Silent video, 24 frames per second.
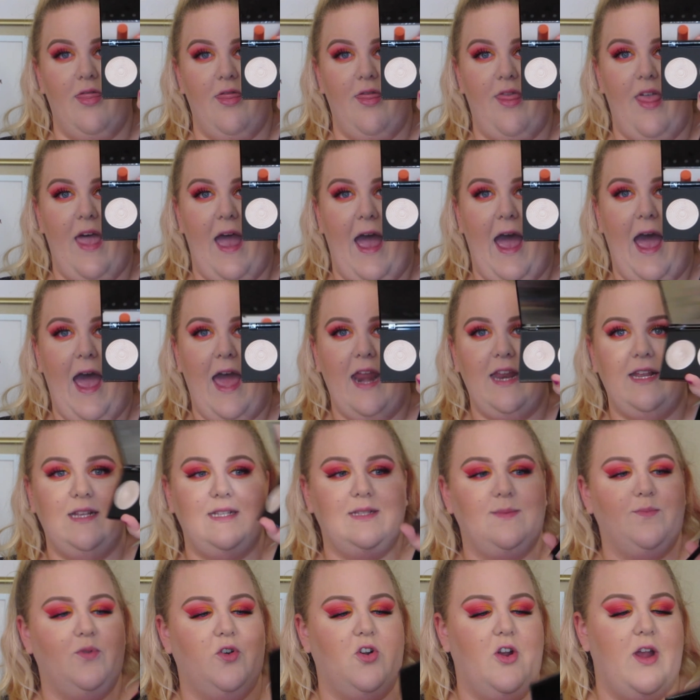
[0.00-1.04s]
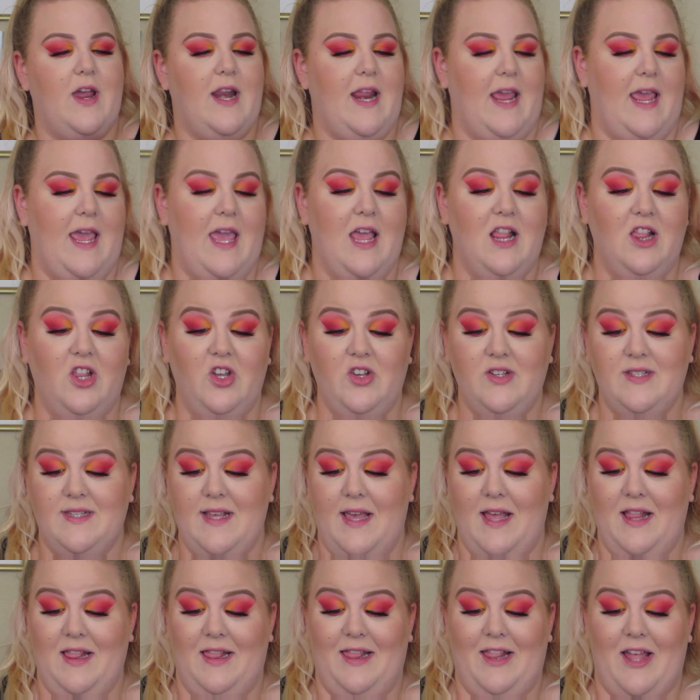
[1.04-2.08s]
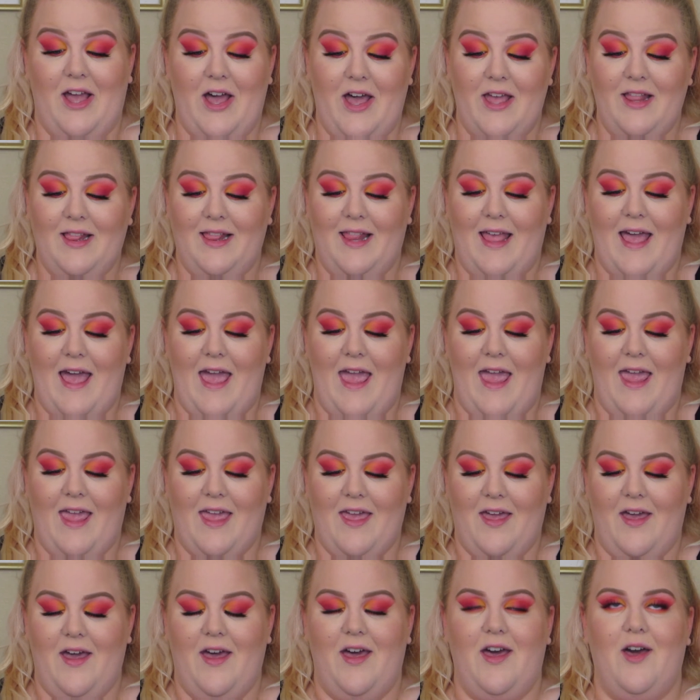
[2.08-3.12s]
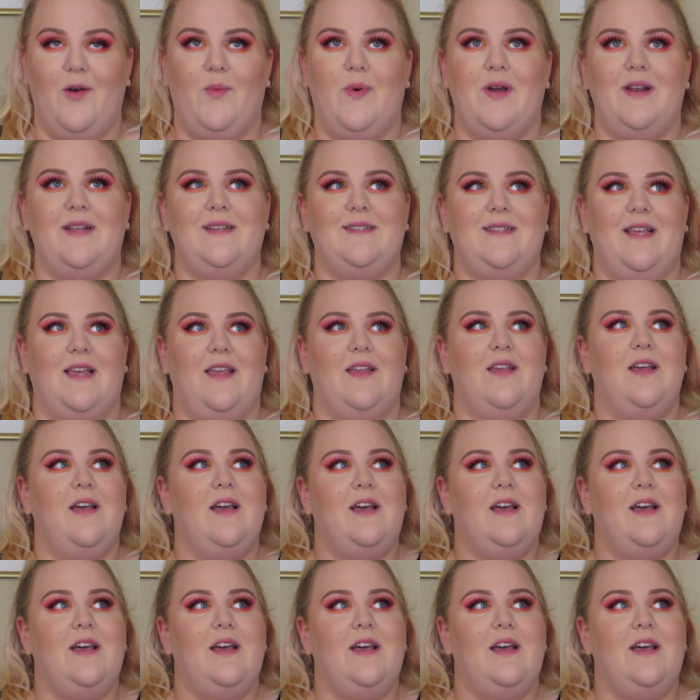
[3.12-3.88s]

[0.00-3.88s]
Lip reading: That is pretty. It looks a lot like, what is it?